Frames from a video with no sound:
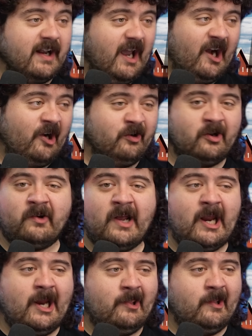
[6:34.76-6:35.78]
I don't know
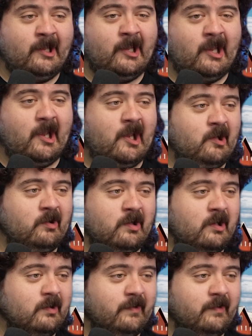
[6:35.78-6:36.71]
how the hell all